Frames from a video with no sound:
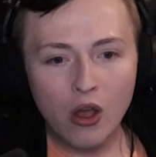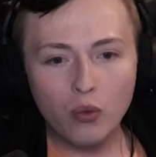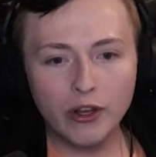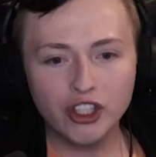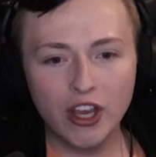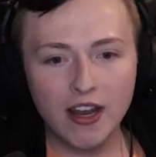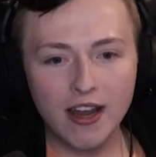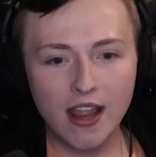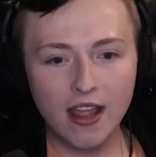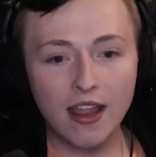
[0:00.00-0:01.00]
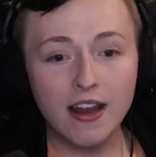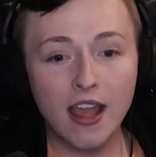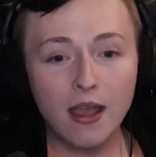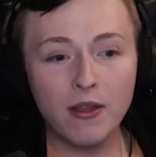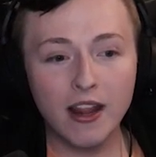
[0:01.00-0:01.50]
which
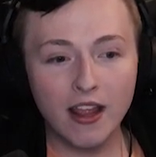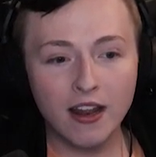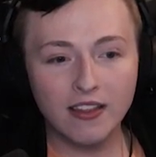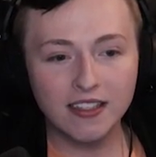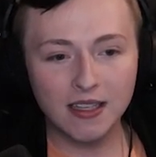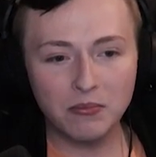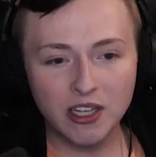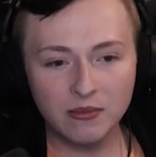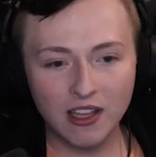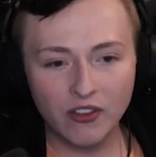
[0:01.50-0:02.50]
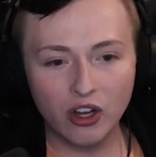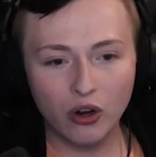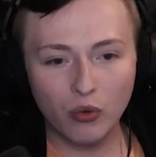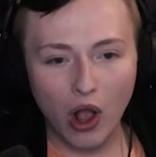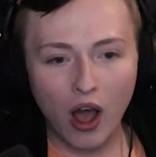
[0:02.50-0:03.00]
inhibited the symptoms of the
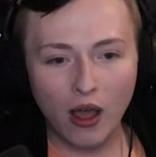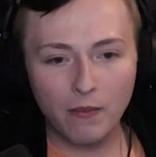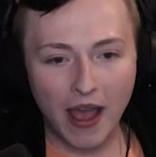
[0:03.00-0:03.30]
Kara